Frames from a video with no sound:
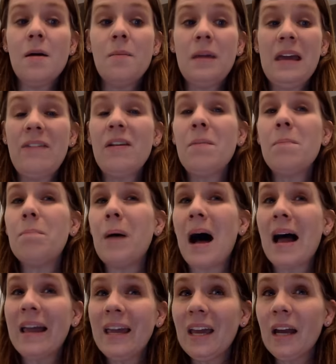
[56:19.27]
even
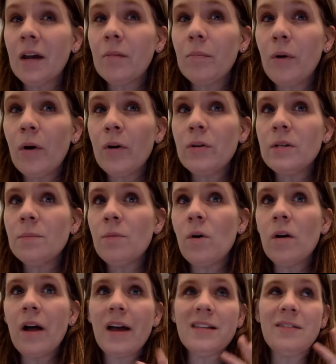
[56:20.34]
buying produce in
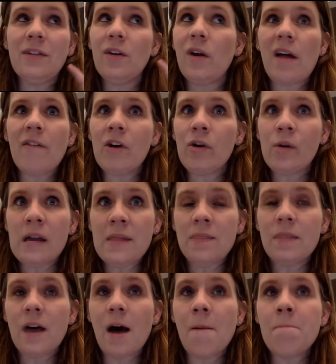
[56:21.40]
bulk, guys, if you don't have a green
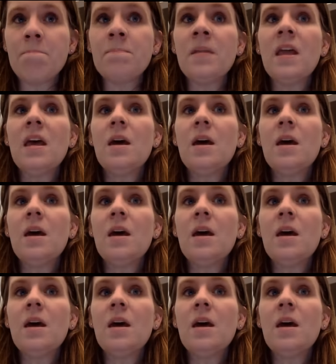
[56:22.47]
thumb,